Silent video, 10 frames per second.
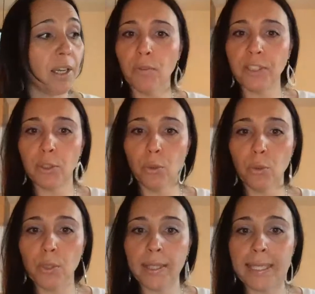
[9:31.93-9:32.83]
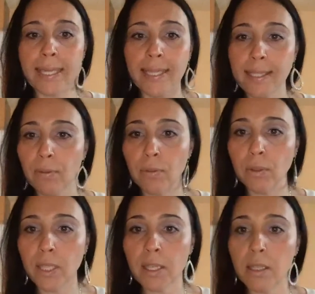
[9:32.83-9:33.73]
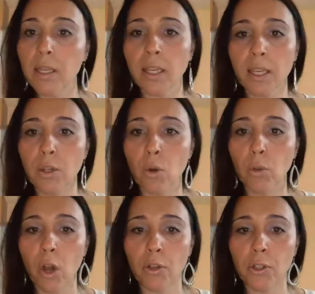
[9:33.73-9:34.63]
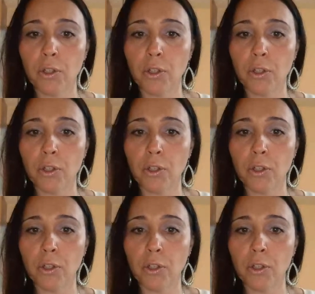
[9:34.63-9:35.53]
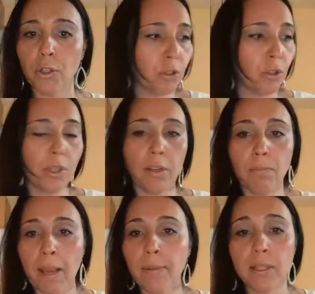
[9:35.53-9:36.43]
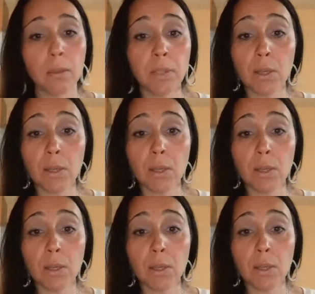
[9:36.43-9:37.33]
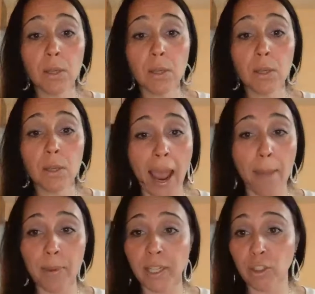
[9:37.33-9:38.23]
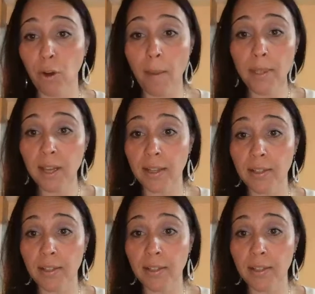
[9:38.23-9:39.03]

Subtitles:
to see it differently. It can no longer, if maybe something happened and traumatized